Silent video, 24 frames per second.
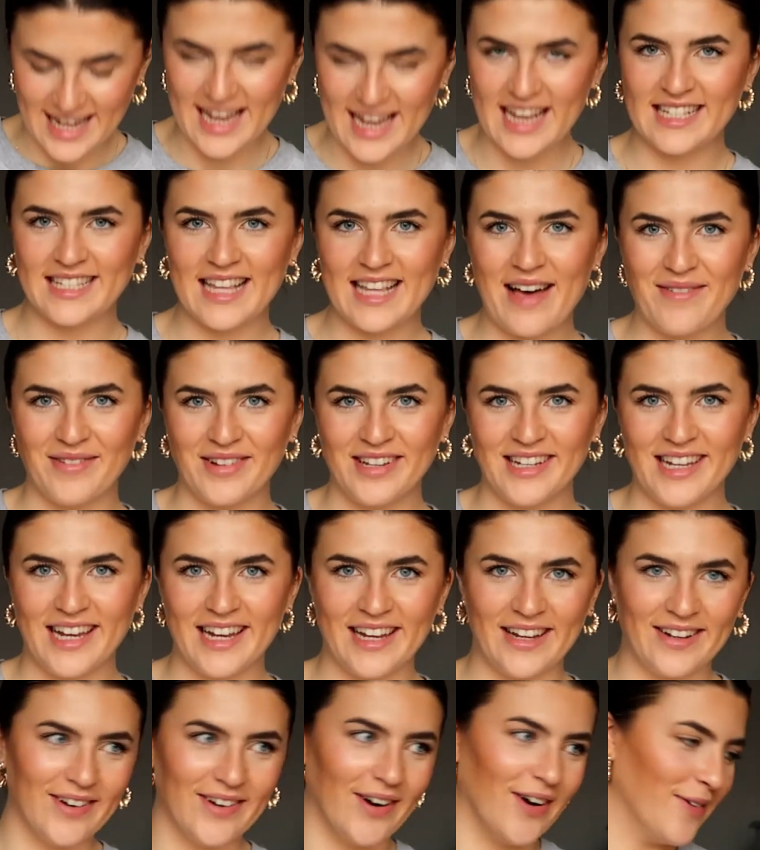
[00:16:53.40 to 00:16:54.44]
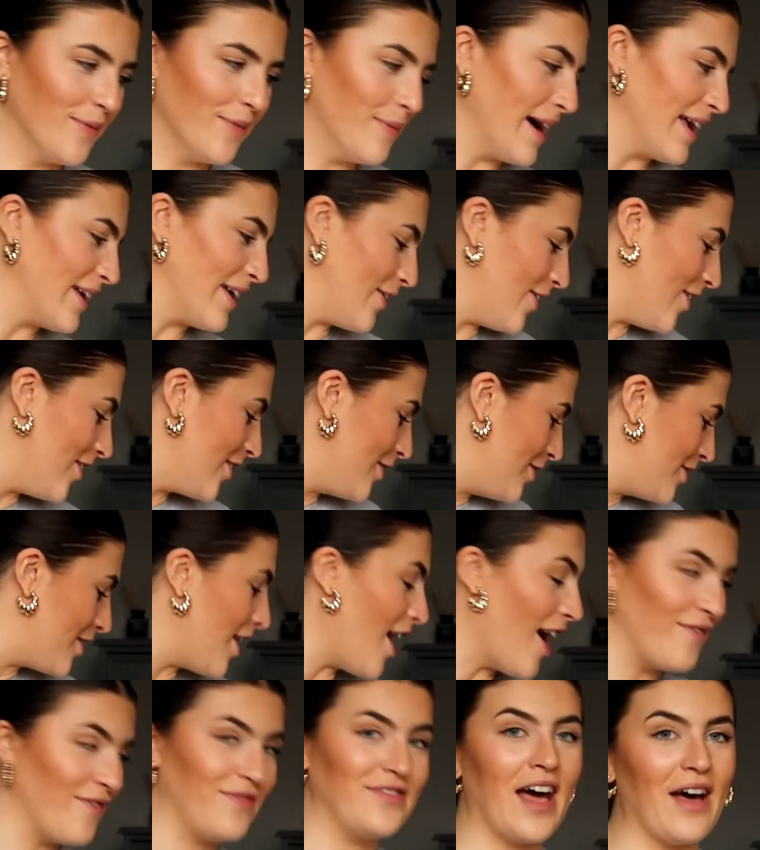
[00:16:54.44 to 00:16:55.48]
year seven you. Oh my God,
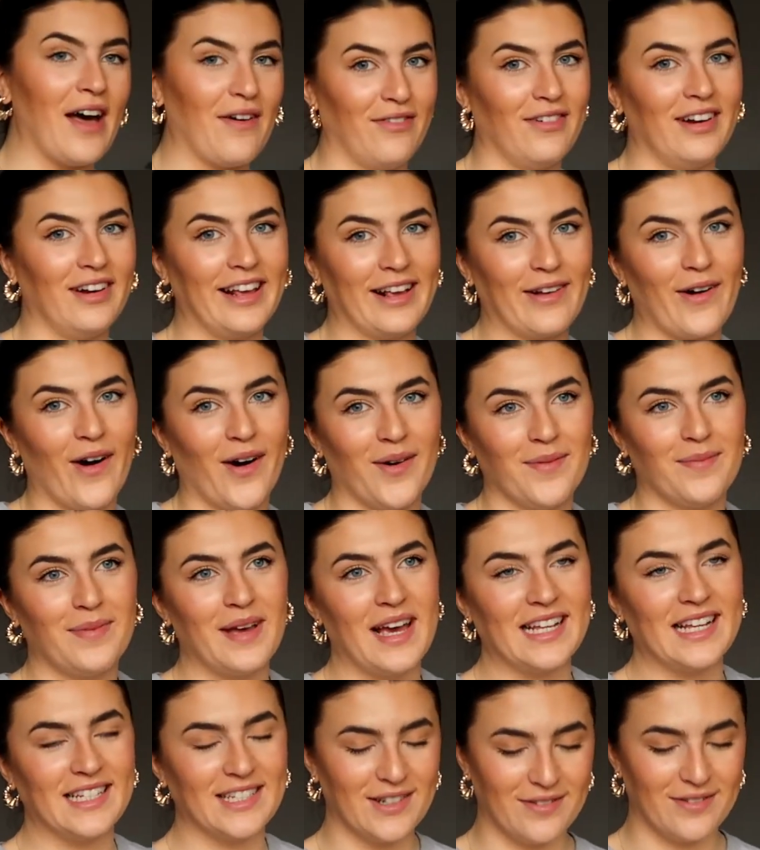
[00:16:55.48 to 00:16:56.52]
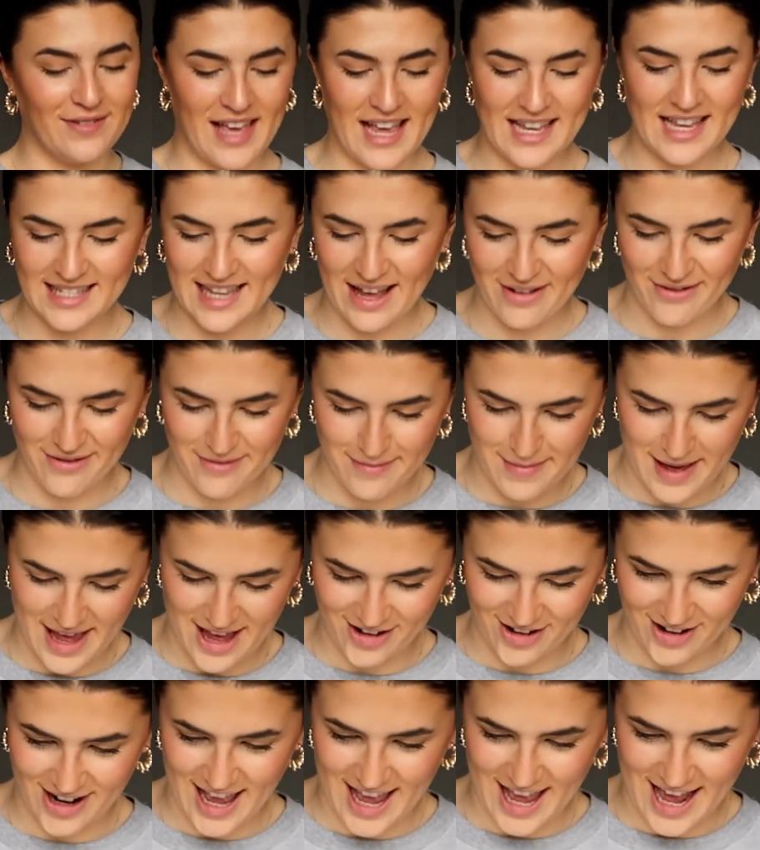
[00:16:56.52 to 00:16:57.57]
I've definitely got a picture of year seven me
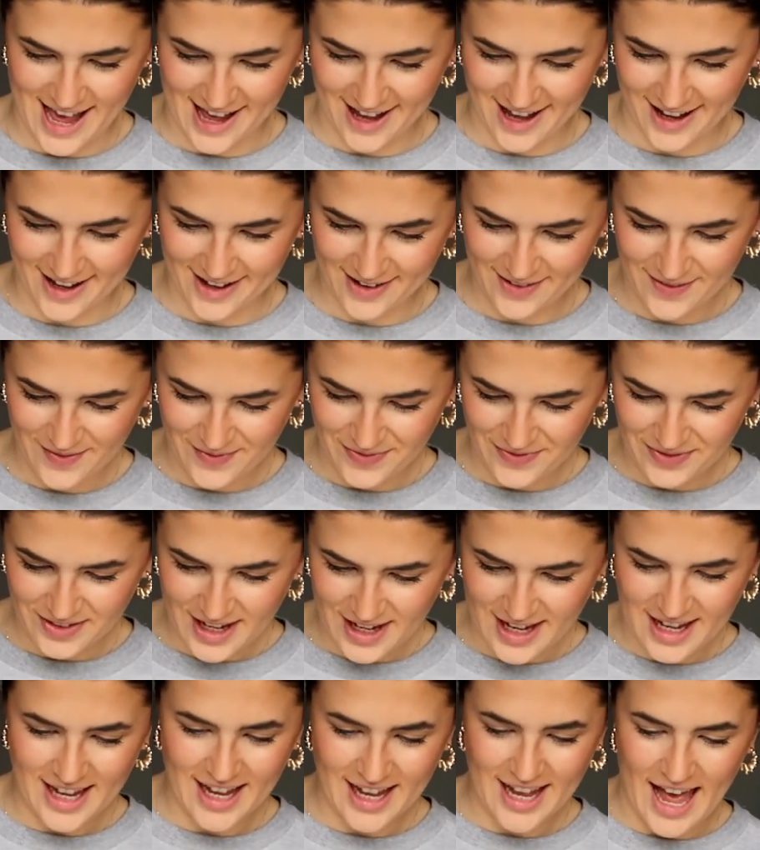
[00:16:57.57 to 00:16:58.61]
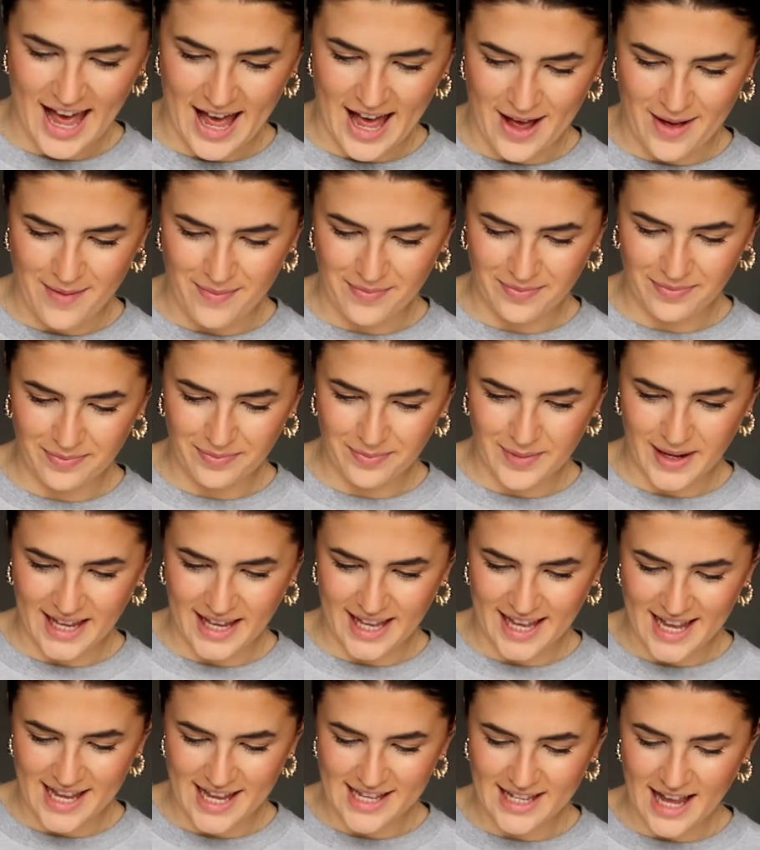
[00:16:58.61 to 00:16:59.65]
on here.
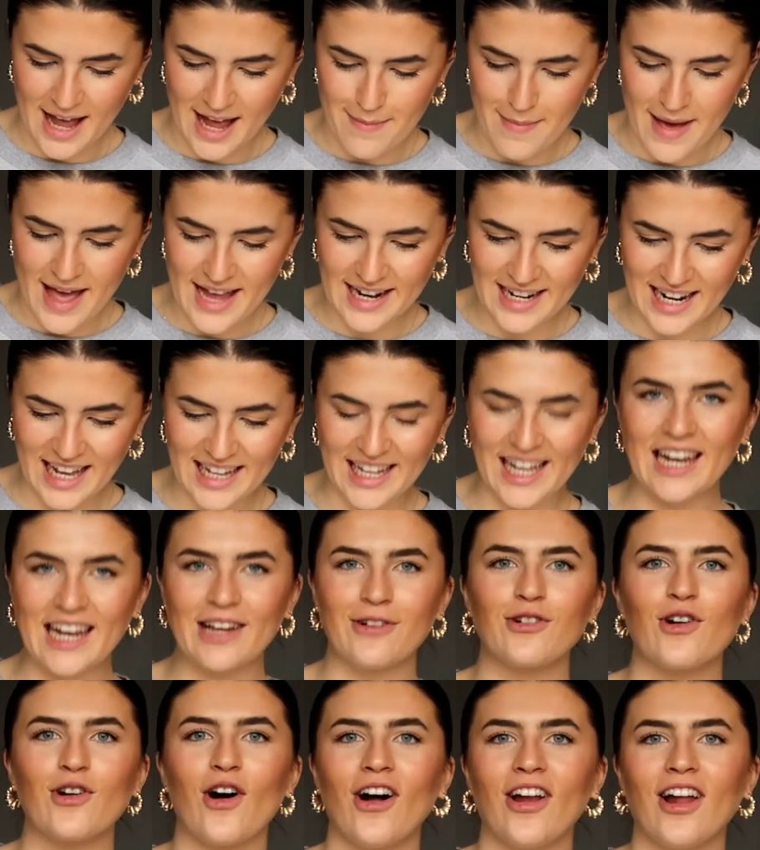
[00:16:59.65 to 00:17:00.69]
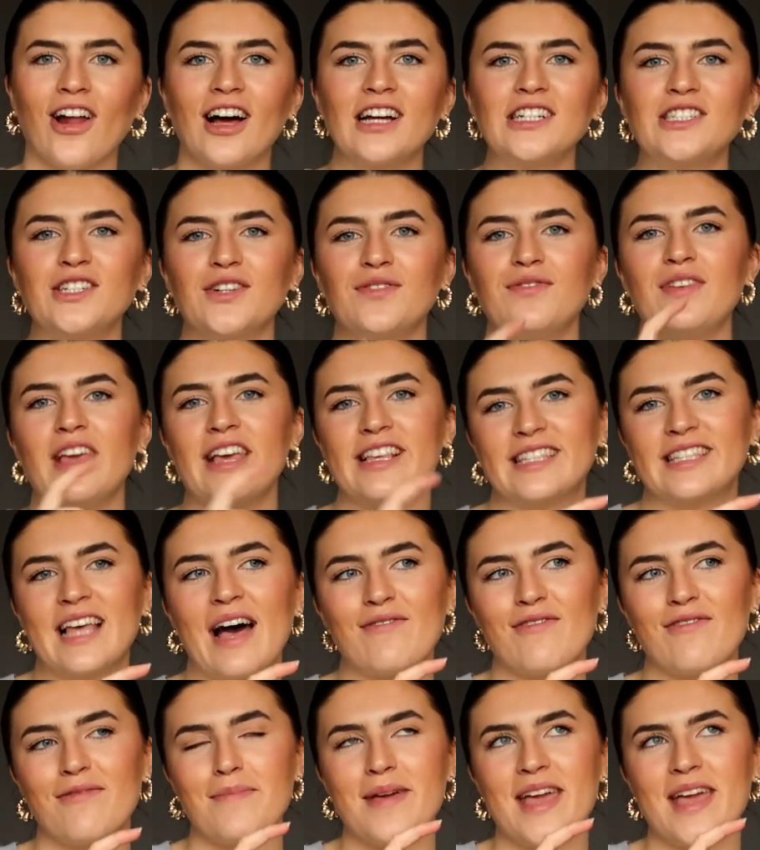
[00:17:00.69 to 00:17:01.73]
Because I made like a little collage of year
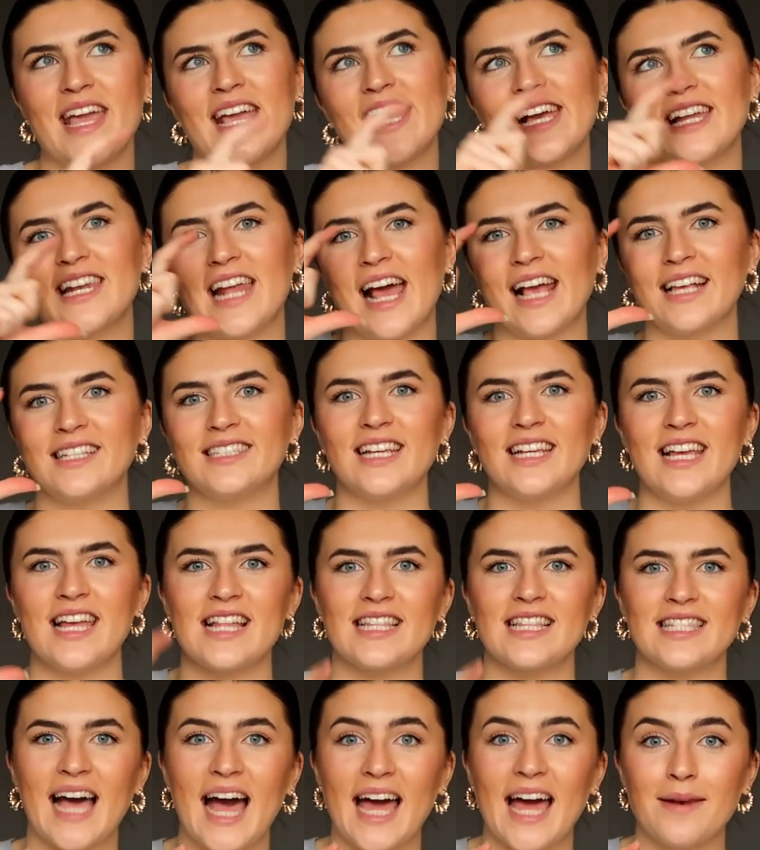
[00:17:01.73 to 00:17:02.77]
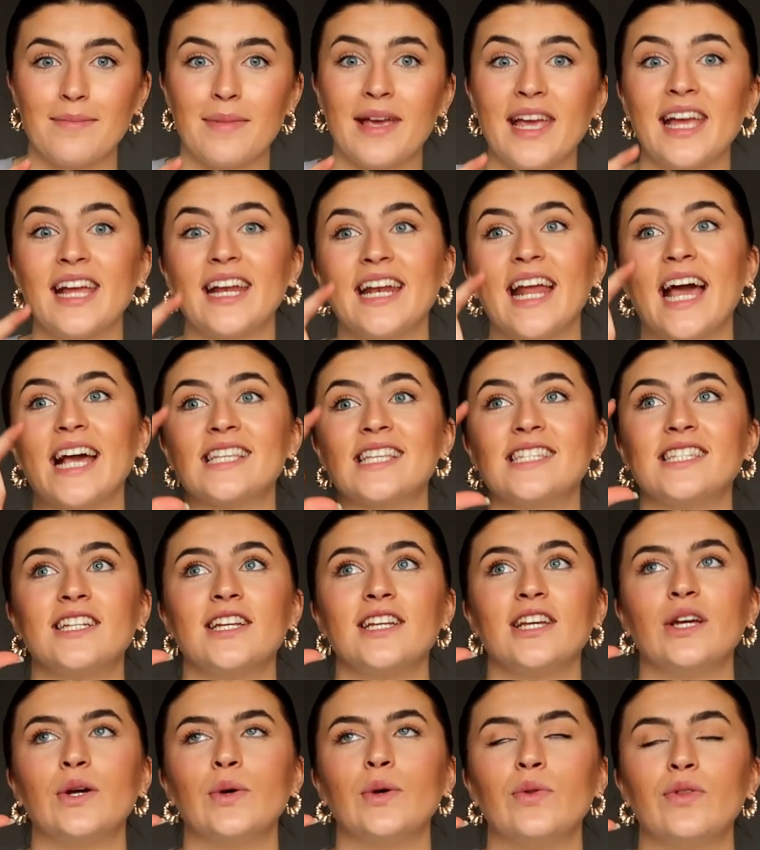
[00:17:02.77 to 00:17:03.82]
seven me next to year 10 me, next
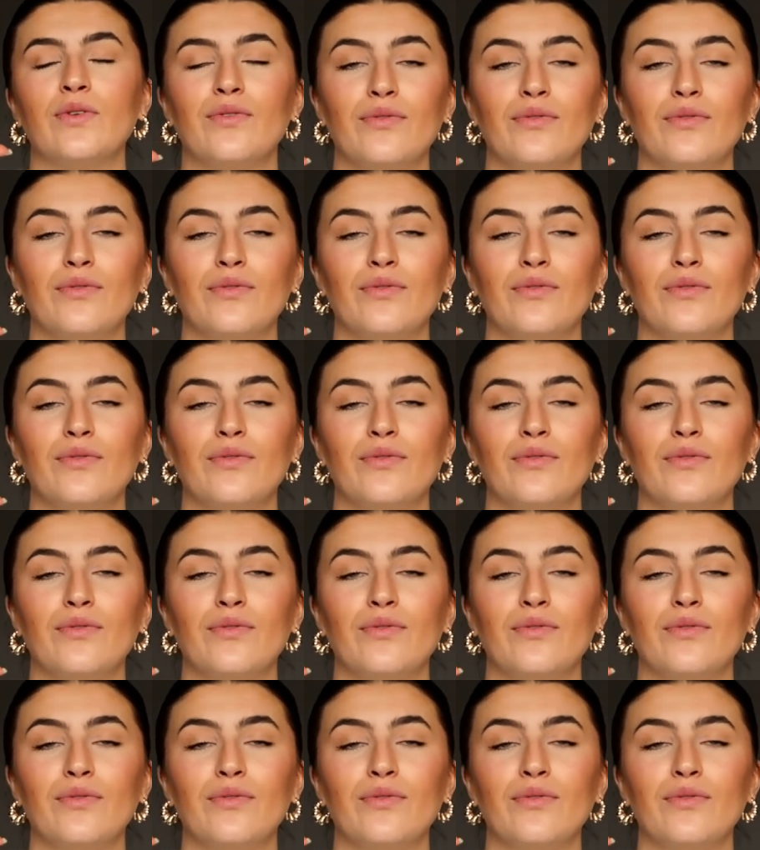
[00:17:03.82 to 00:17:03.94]
to